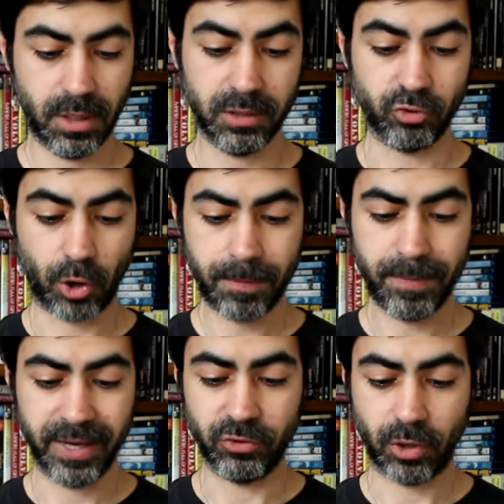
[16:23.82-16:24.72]
Drop
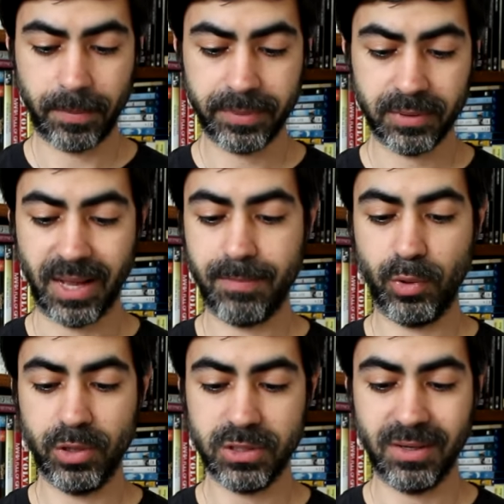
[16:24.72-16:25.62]
by drop, that
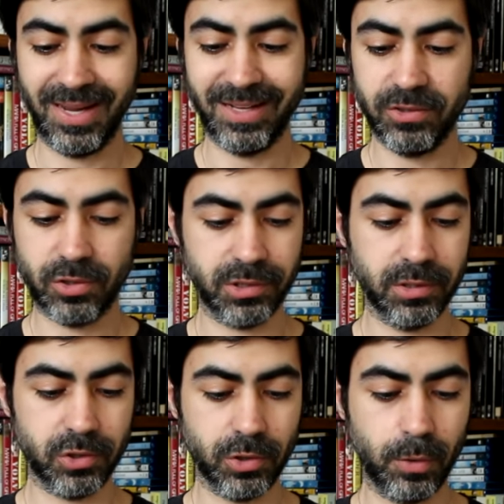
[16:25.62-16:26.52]
poison enters
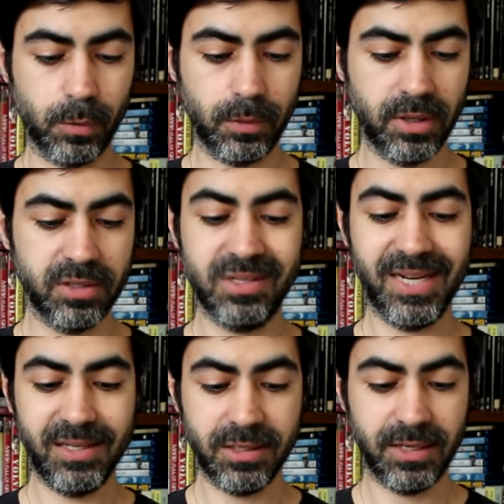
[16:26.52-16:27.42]
the soul,
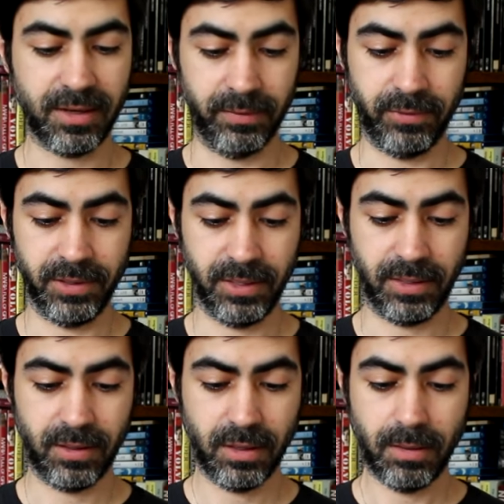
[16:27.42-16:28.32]
tainting
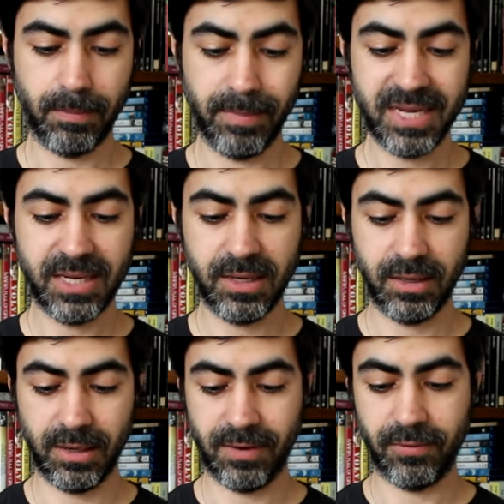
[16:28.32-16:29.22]
everything,
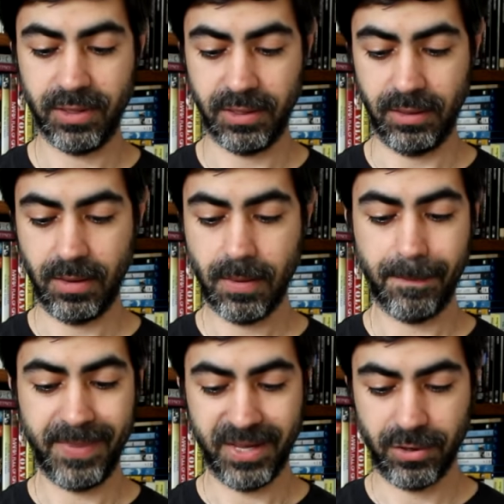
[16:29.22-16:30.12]
making everything
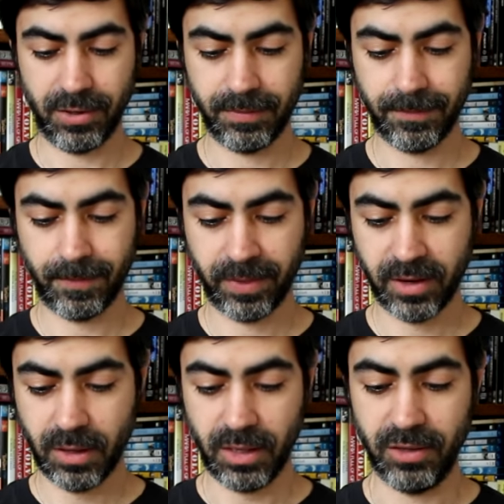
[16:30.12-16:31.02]
bitter.
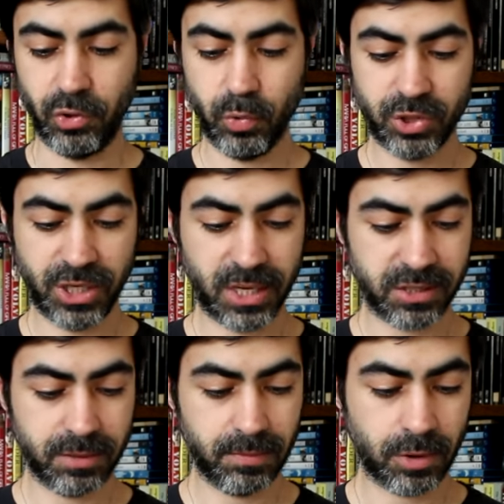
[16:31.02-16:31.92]

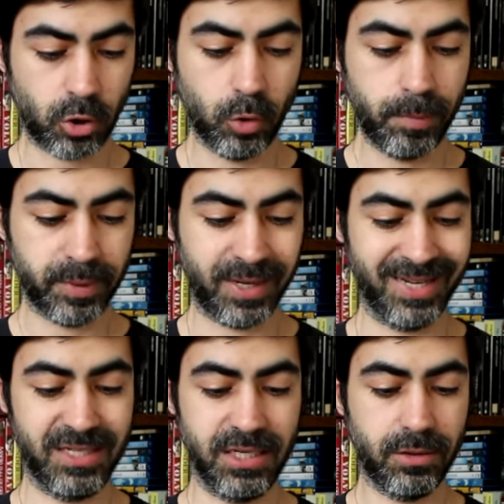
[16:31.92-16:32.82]
Enthusiasm, hope,
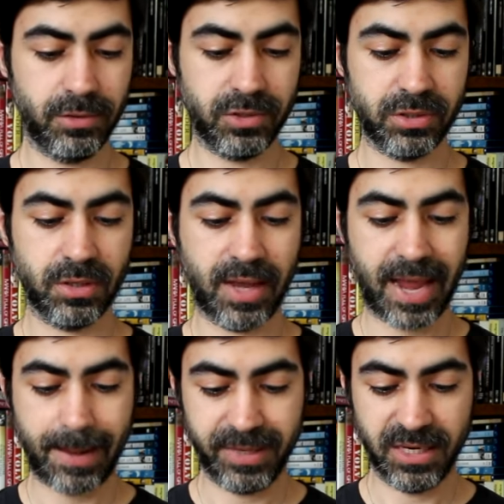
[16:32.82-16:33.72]
ideals,
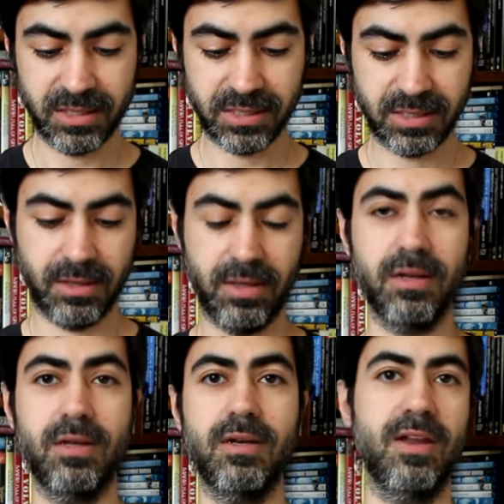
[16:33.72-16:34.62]
happiness,
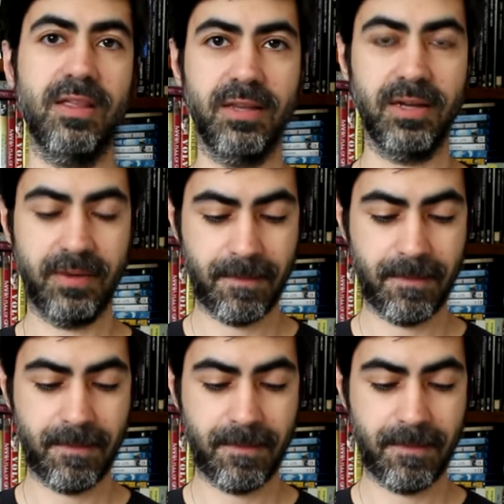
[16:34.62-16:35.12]
nothing.